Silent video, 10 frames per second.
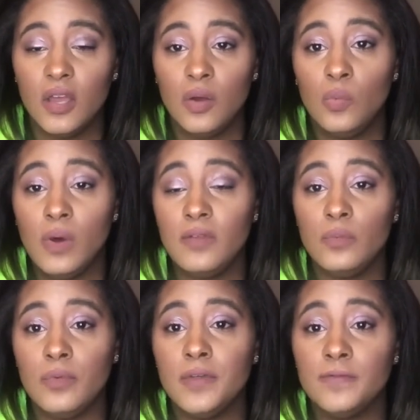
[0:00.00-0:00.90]

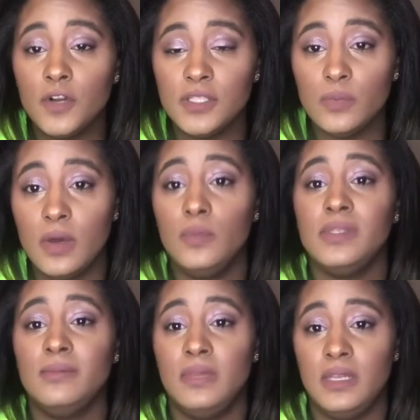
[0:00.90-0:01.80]
The first one was
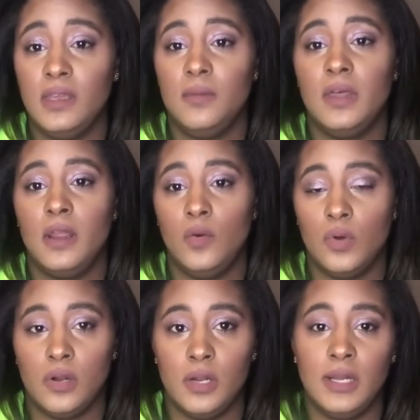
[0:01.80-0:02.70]
a medium that I
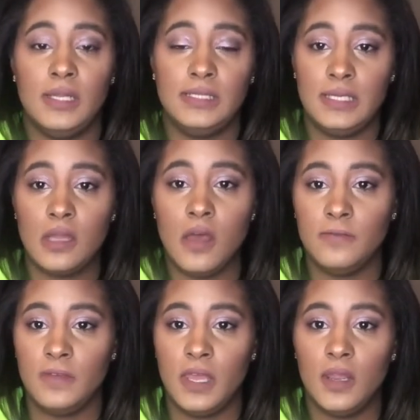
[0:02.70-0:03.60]
ordered and it did not
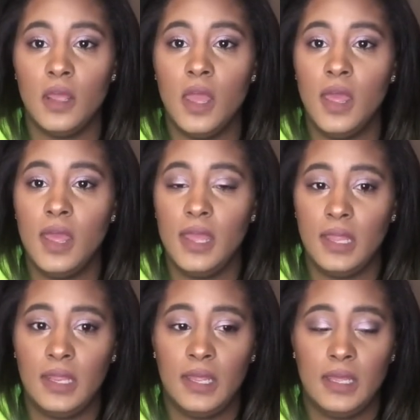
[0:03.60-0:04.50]
fit.
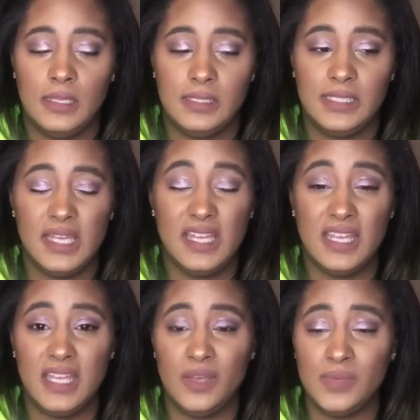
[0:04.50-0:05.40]
And
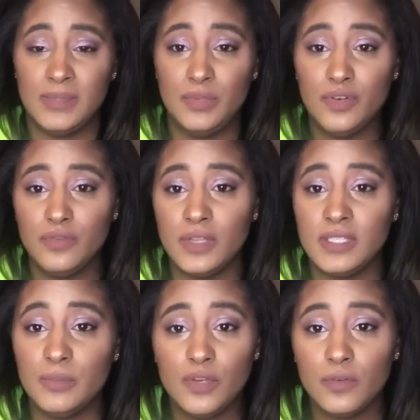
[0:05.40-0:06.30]
it was beautiful. It's a
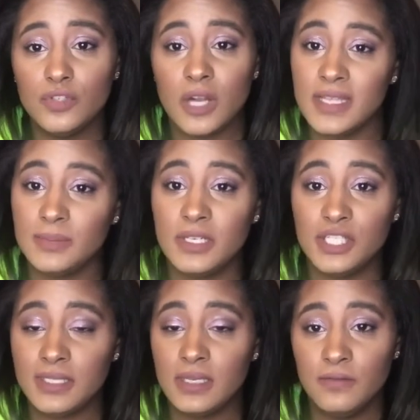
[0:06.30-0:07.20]
beautiful dress, but it
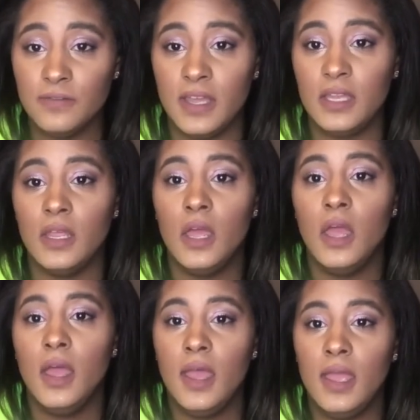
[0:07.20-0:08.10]
just didn't fit.
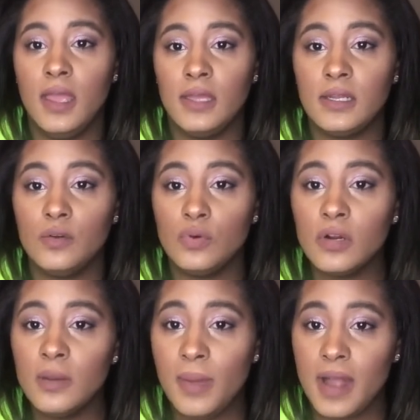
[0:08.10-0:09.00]
And I'd
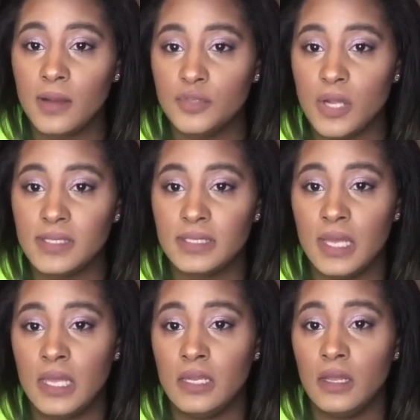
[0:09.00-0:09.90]
ordered a backup dress
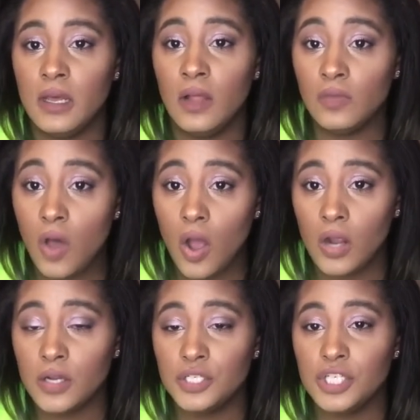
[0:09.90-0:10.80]
in a
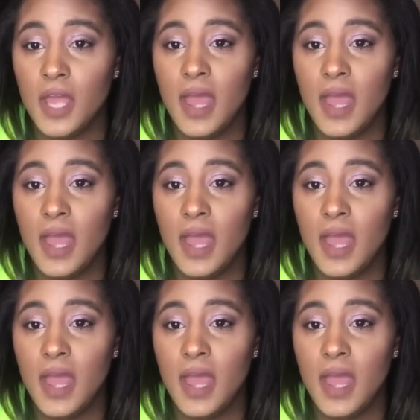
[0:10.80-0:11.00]
large.